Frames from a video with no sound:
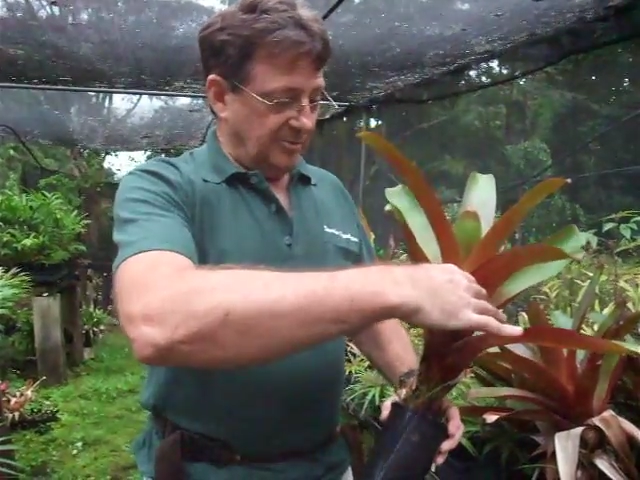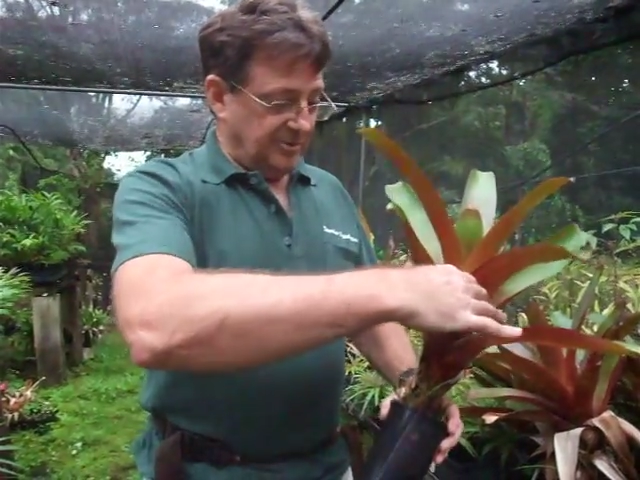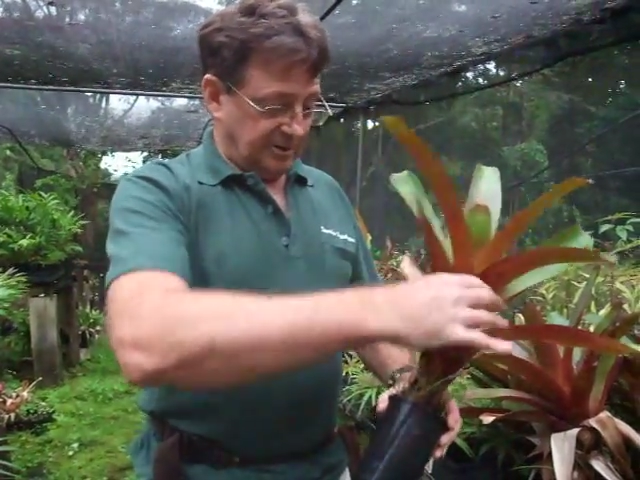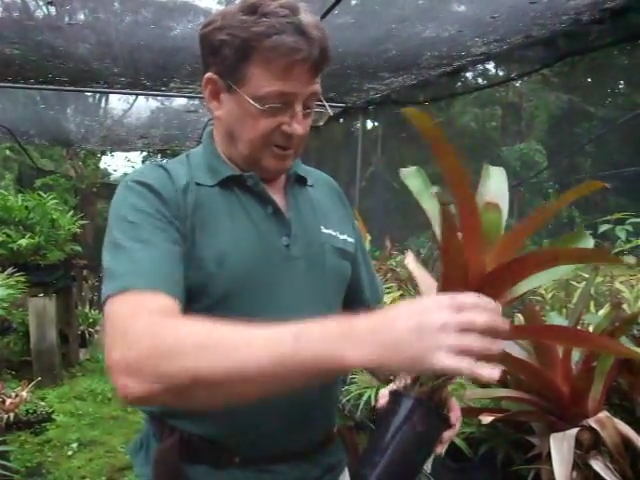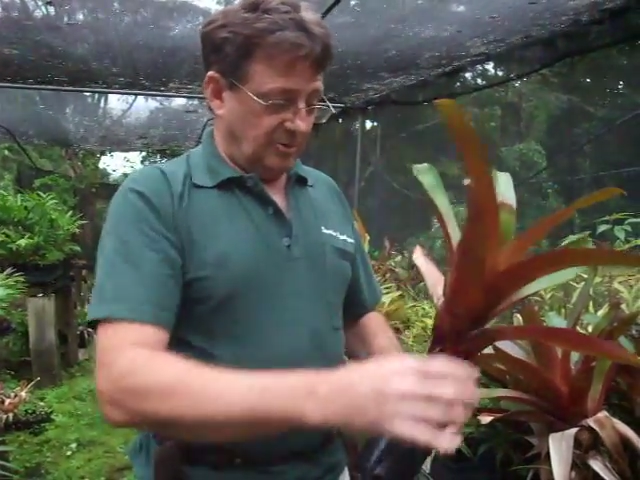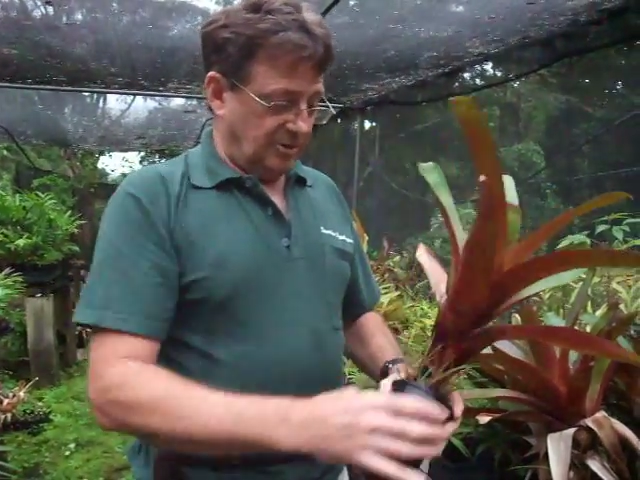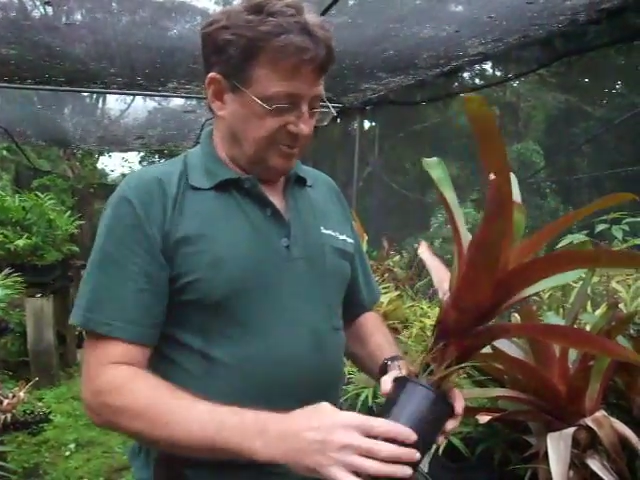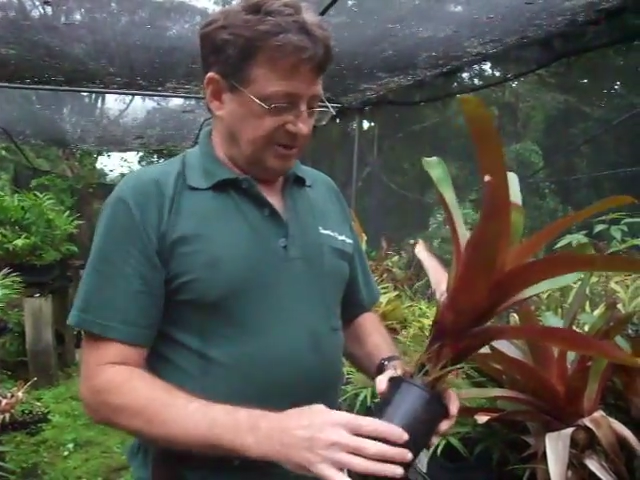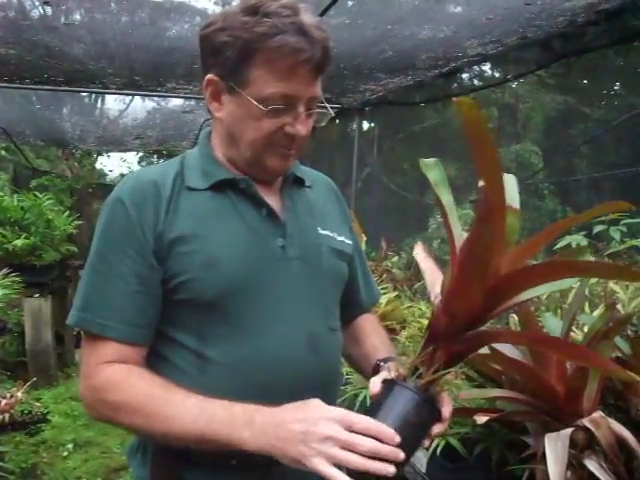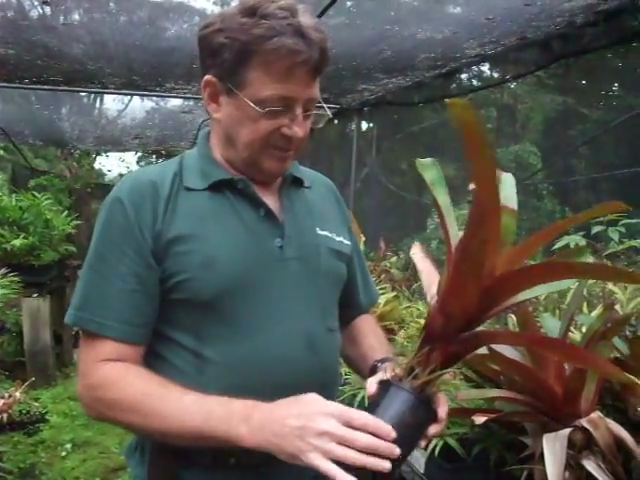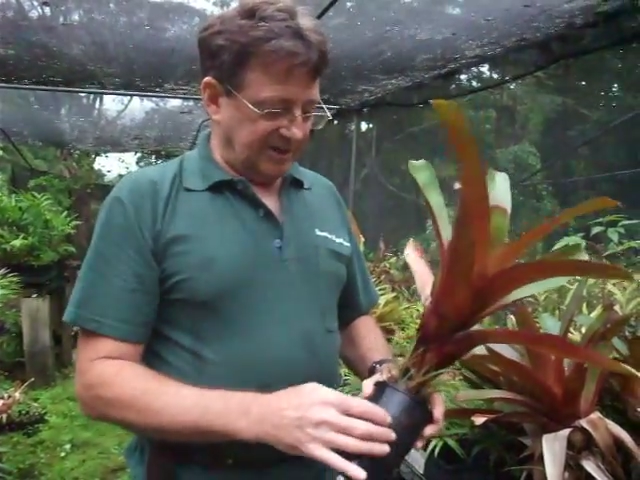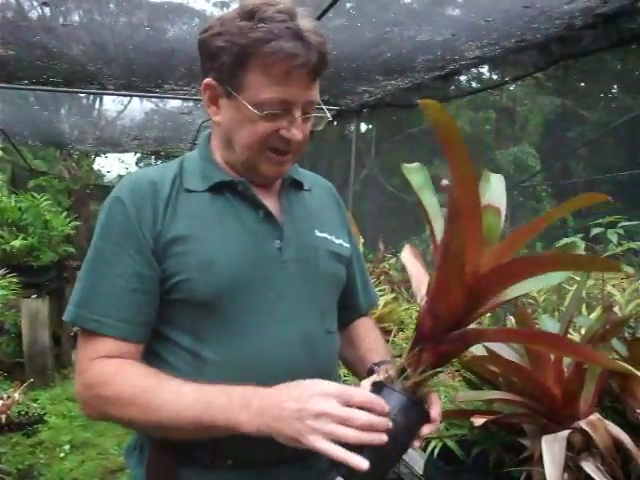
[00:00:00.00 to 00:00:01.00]
but they're quite big
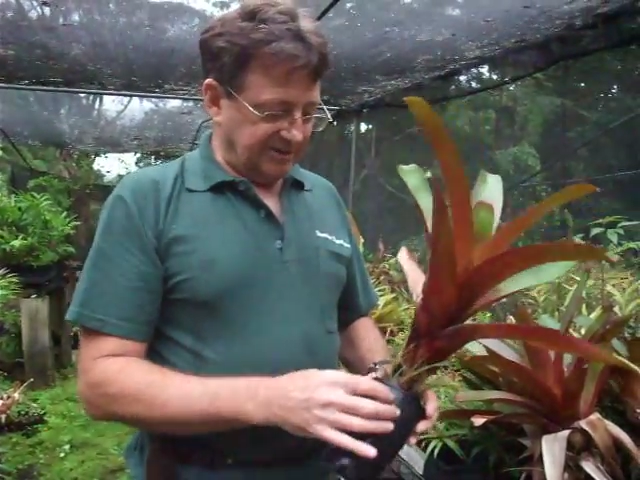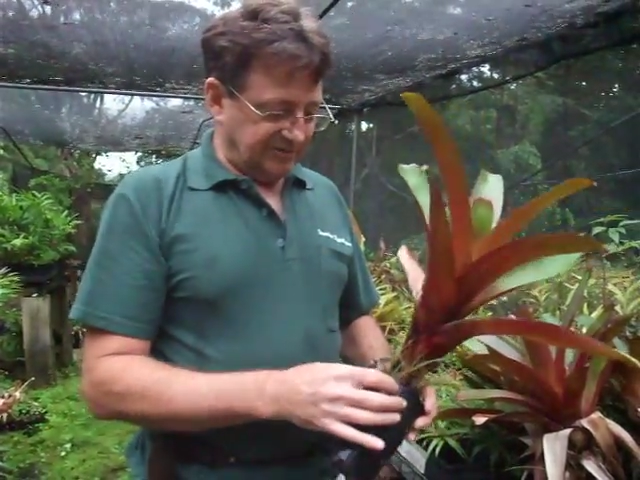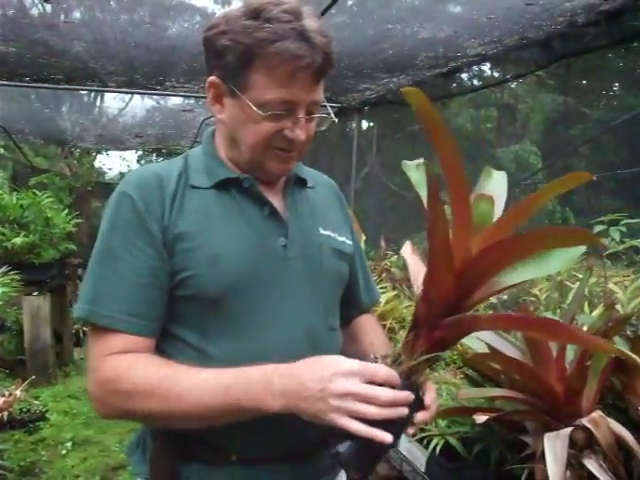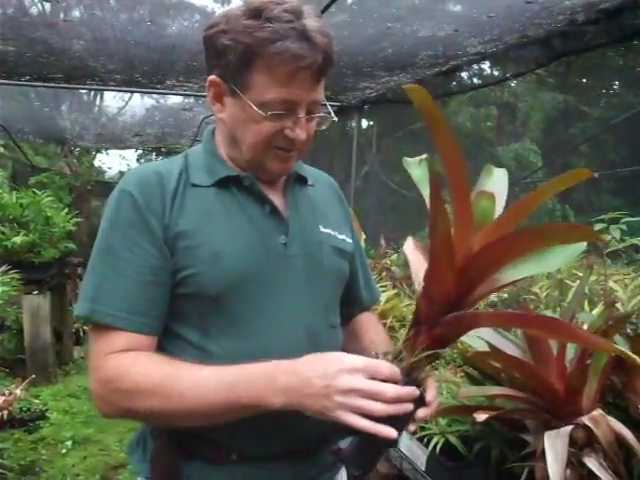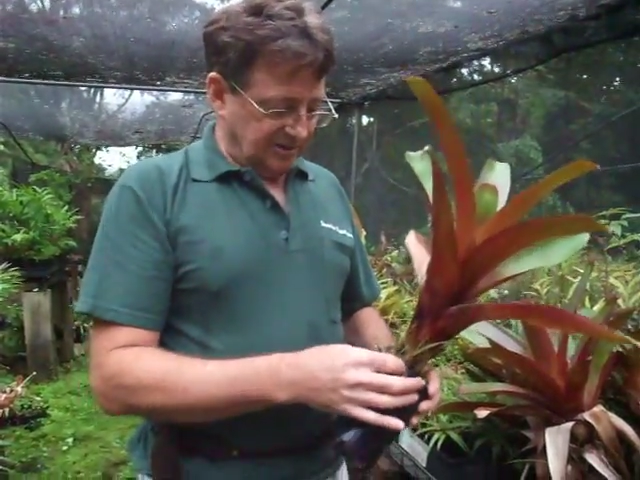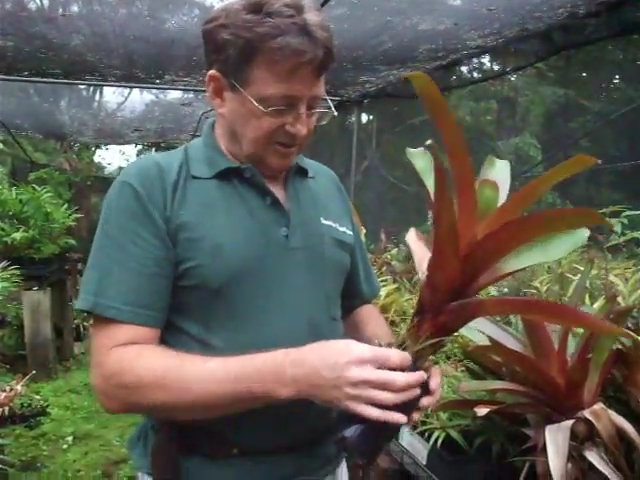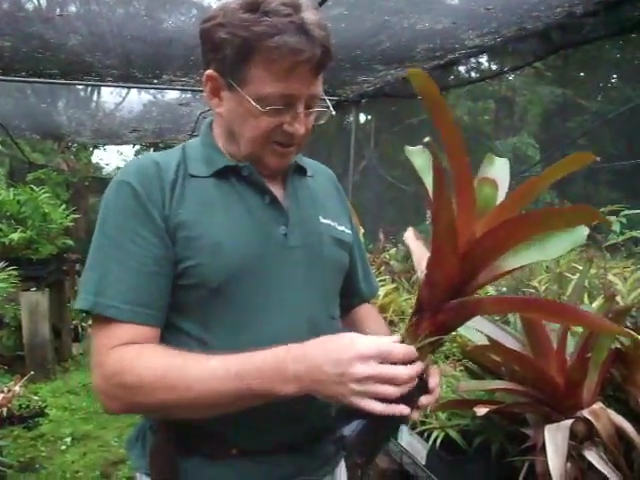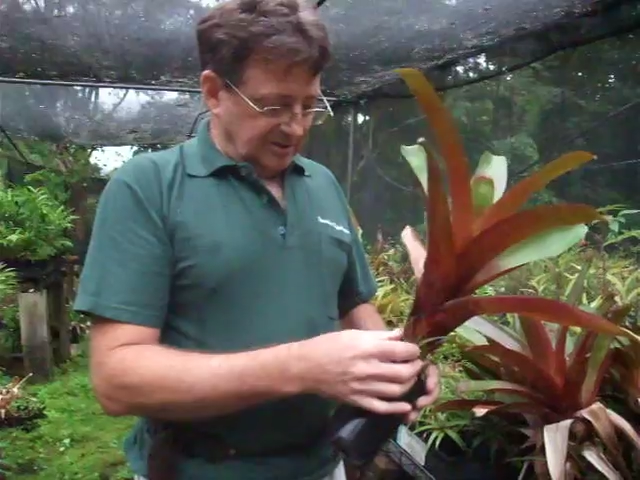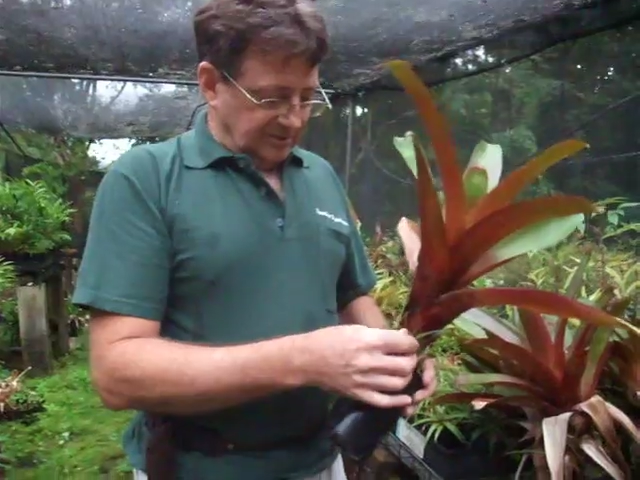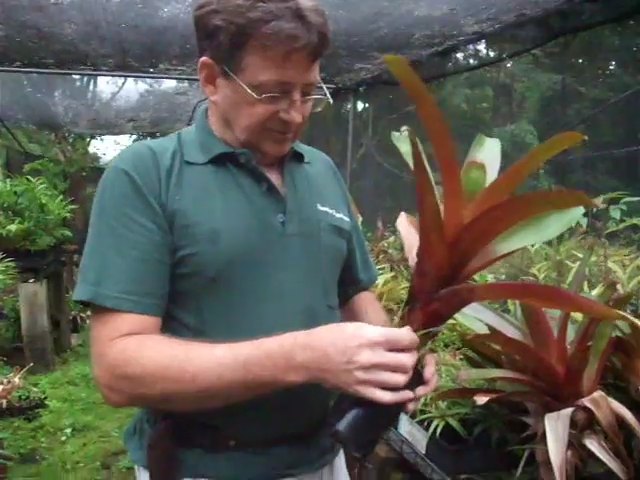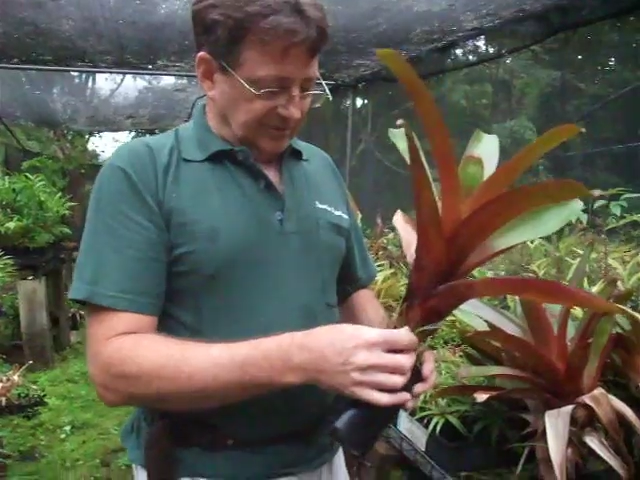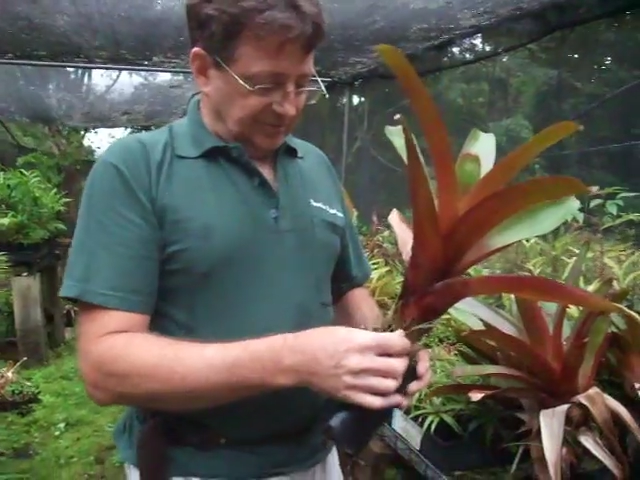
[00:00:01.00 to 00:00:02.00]
plants.
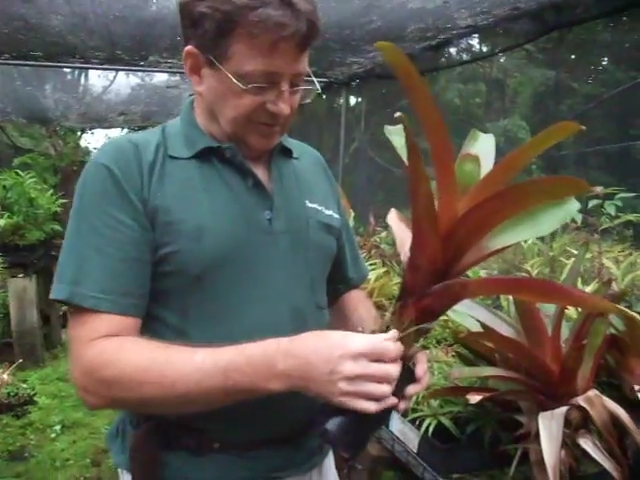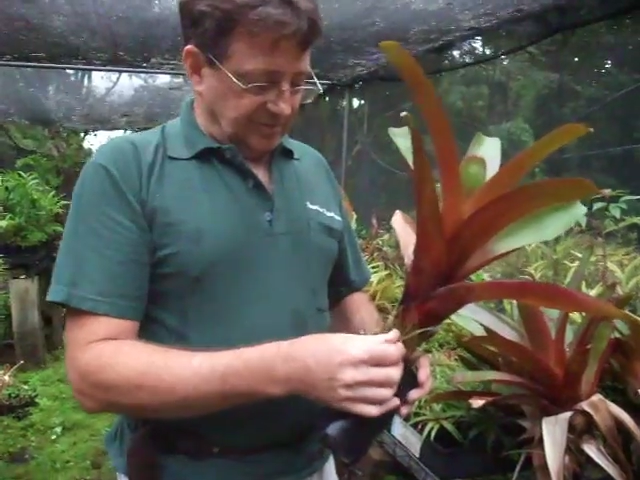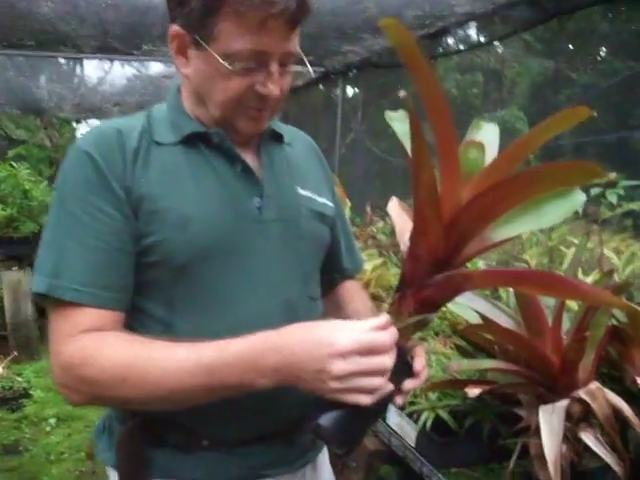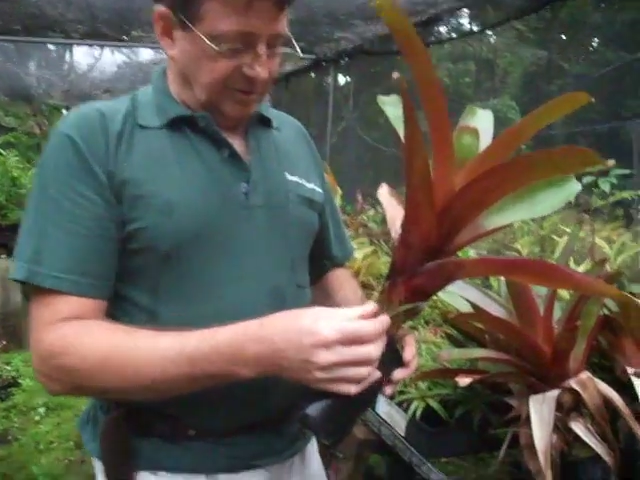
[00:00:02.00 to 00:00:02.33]
Something that